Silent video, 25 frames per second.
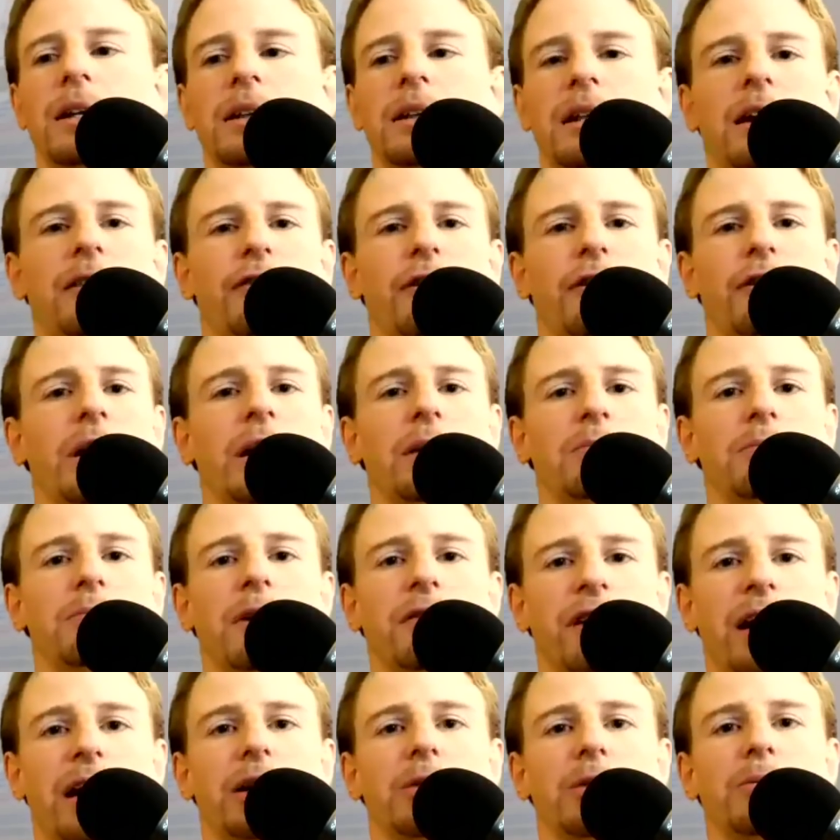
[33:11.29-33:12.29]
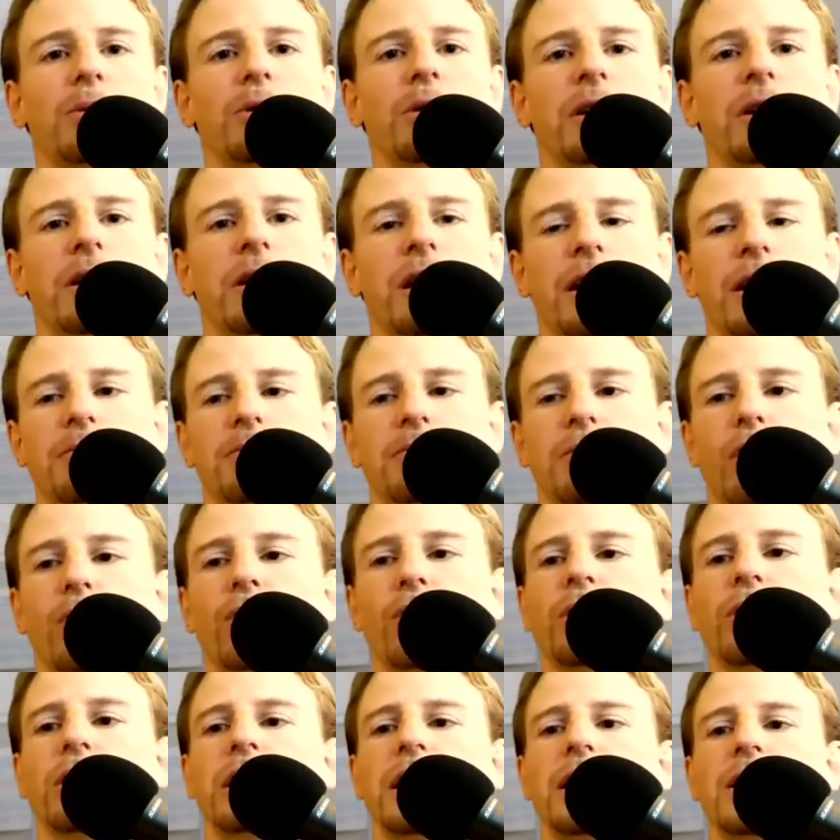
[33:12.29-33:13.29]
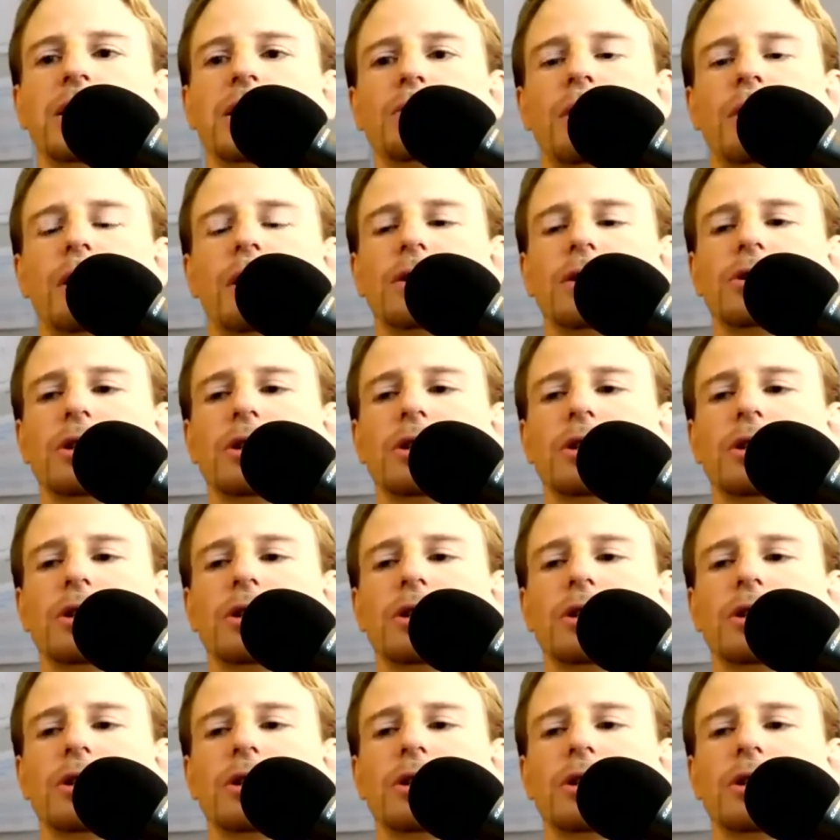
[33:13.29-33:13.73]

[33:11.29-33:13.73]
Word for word: they're very available and they're local here as well,